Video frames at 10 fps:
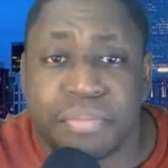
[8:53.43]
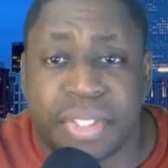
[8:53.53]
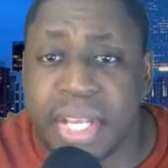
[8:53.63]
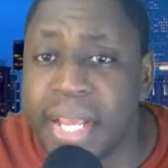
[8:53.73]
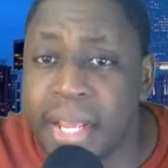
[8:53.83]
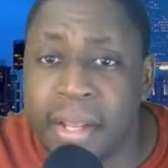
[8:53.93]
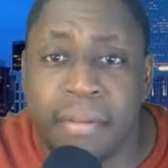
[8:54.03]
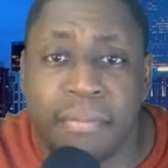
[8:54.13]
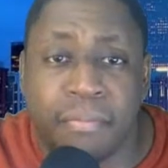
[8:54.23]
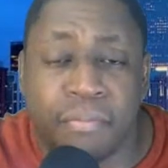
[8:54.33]

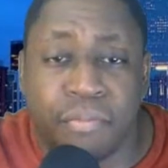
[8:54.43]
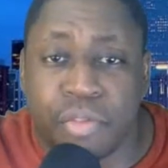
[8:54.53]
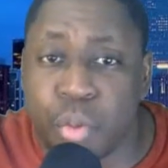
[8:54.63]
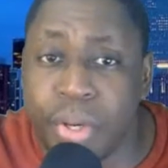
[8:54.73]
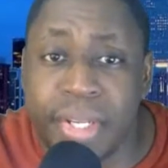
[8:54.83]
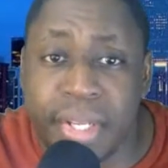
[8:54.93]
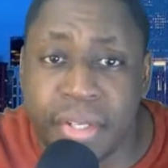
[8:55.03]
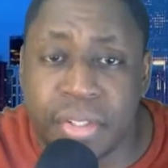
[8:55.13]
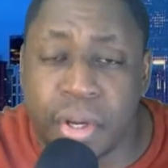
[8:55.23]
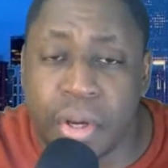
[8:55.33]
10, 20
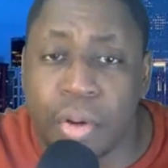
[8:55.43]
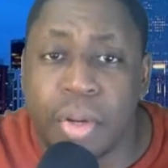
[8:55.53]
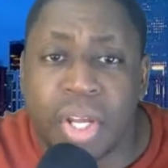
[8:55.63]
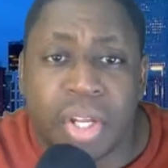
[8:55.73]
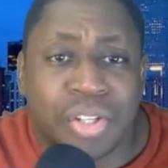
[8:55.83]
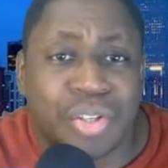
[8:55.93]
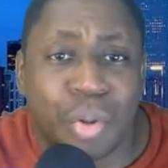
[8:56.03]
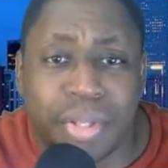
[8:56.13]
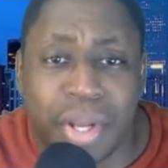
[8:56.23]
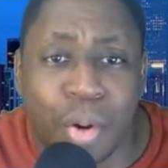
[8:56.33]
years ago. So
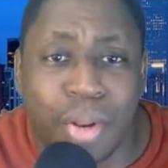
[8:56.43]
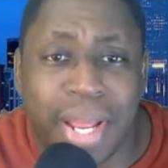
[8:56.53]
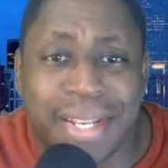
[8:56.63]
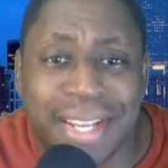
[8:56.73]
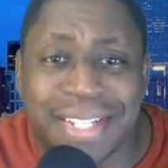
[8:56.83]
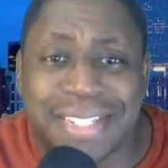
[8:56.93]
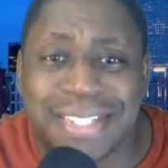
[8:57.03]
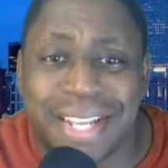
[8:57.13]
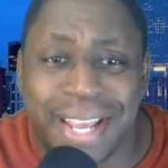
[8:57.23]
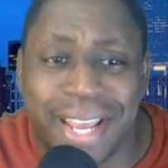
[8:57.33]
with the whole idea is to
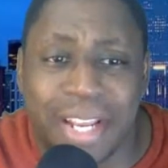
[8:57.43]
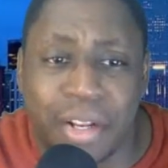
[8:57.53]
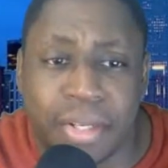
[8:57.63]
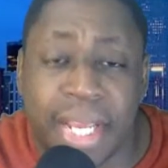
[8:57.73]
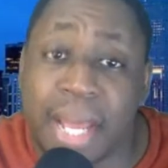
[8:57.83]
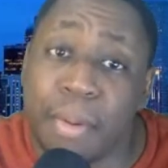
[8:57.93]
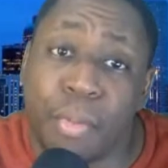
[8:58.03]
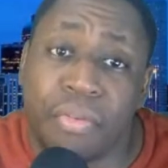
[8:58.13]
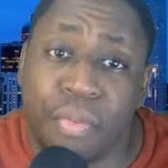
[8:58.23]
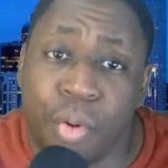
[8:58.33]
say, hey, look, they come up
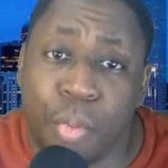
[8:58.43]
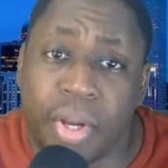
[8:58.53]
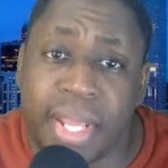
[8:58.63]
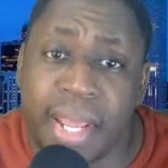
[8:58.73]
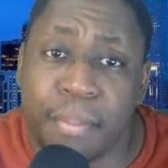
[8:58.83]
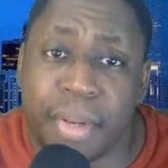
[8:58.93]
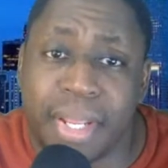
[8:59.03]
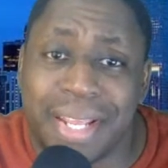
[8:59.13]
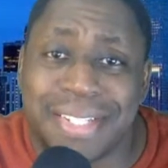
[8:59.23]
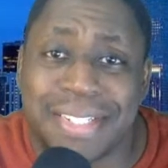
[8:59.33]
with a 401k
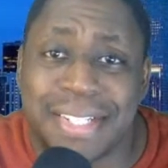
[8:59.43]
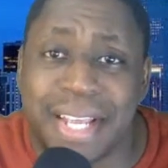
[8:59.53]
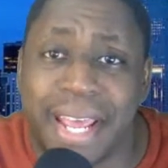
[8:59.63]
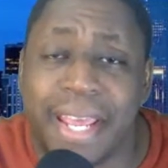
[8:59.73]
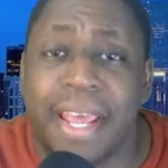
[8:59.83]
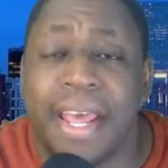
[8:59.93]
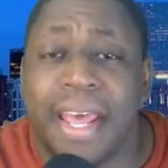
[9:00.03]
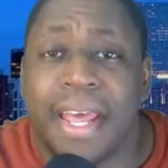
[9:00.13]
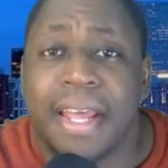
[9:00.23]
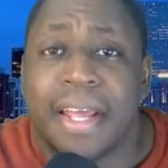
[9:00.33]
plan to say, hey,
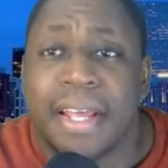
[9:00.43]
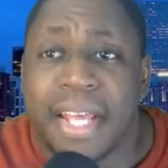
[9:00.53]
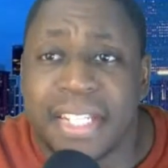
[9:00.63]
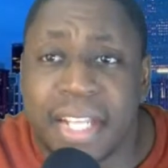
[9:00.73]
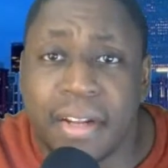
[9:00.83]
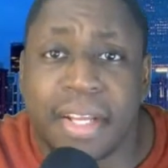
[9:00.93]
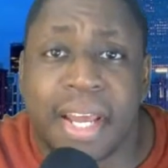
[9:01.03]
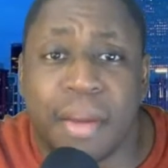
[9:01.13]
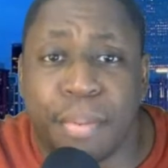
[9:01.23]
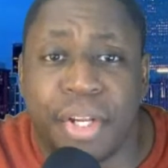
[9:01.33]
instead of the
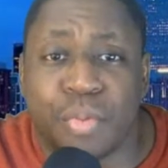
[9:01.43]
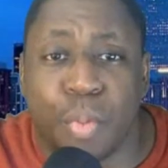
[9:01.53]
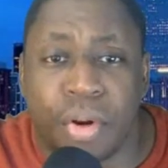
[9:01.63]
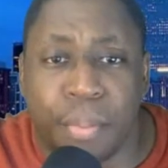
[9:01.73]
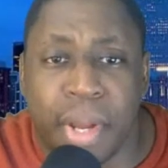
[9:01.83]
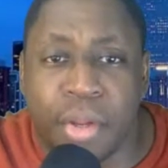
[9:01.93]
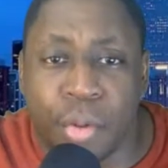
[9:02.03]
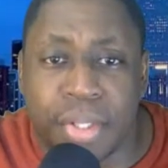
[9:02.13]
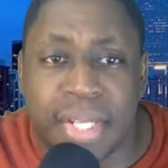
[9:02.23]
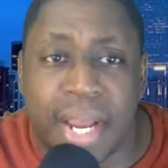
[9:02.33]
companies worrying about your
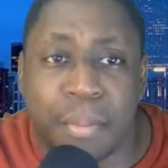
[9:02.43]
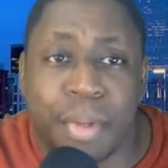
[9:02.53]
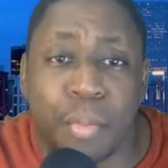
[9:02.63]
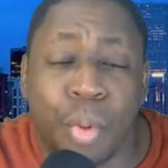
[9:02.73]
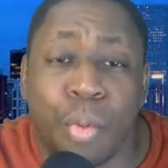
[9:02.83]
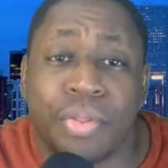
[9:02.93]
retirement, we want